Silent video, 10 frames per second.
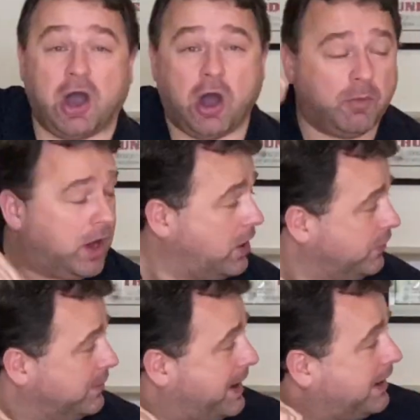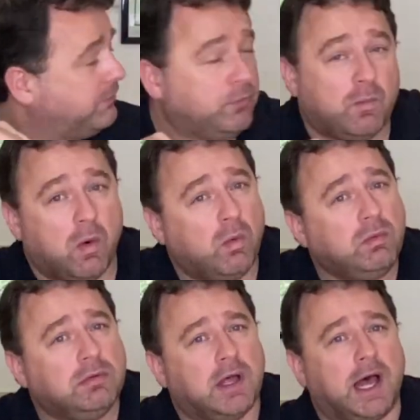artwork on the back of the
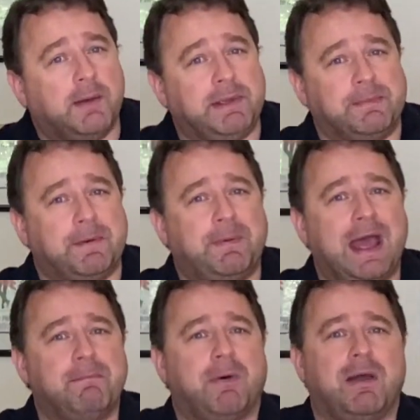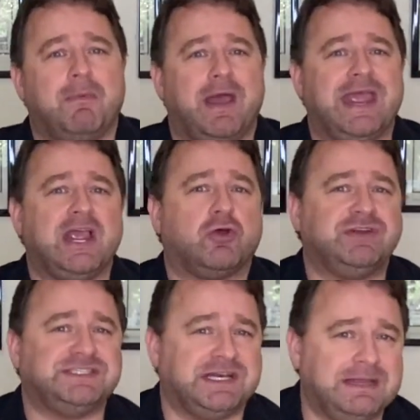wall, being prepared by my
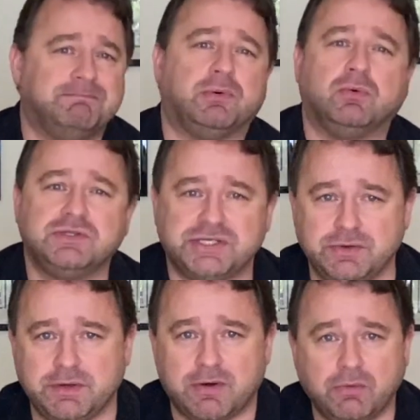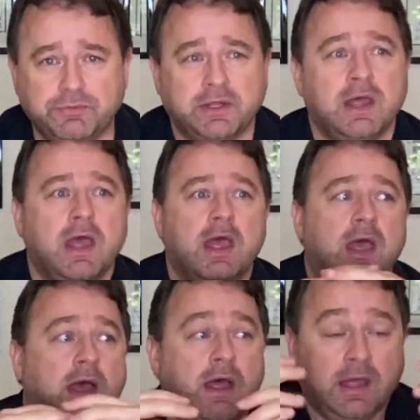increasingly bored two-year-old.
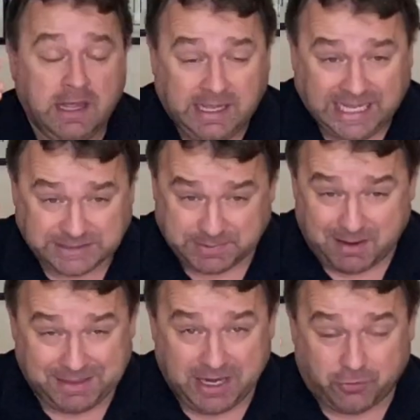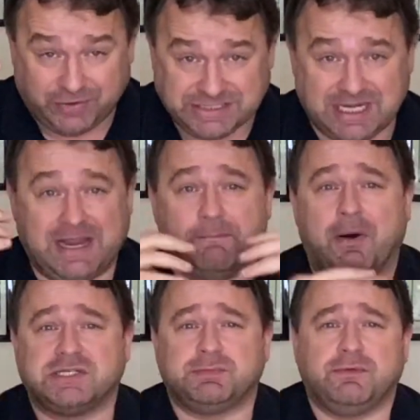It's becoming increasingly
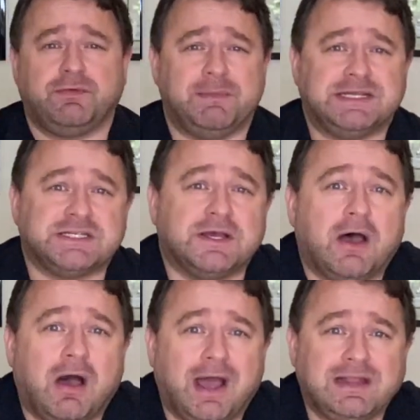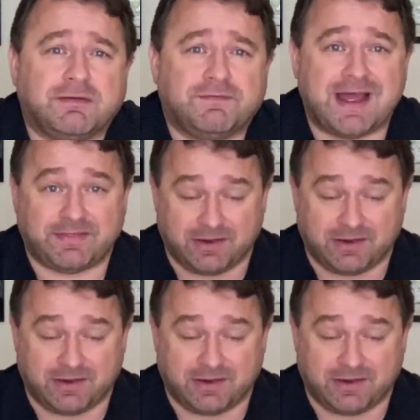impossible for me to hide the fact